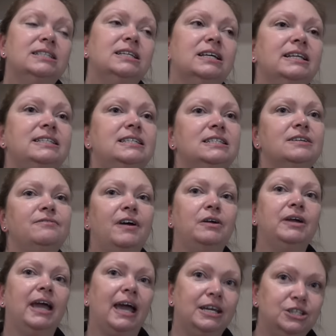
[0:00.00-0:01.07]
So this is a
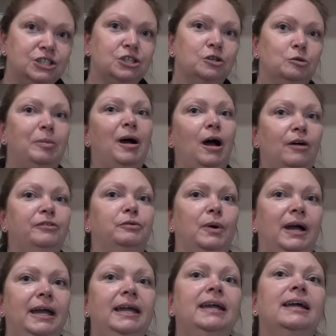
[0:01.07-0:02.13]
vocational
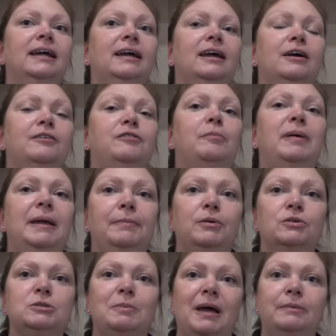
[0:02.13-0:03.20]
pathway for
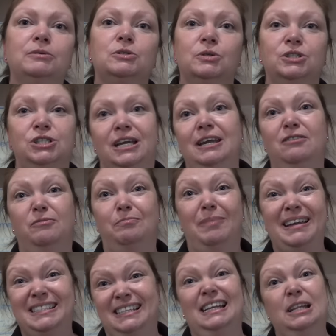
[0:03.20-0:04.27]
people to be able to achieve
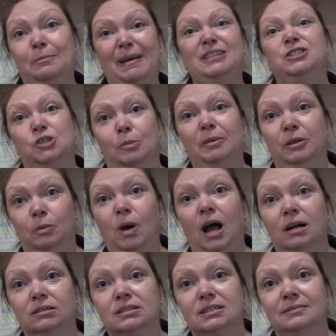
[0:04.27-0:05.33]
basically the best job in the
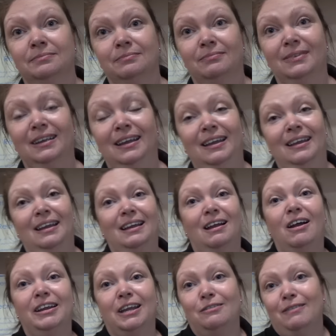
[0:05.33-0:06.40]
world.
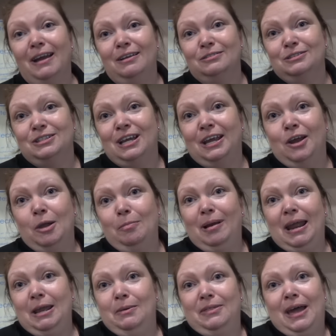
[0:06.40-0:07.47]
I go around and I
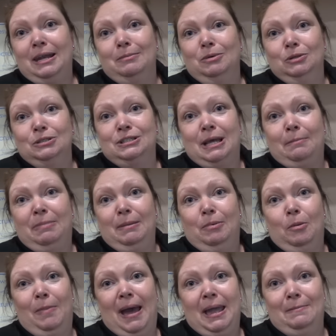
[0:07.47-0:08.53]
play with animals and
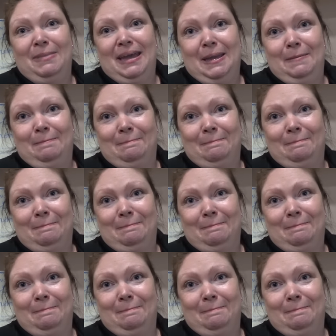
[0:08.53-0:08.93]
people pay me.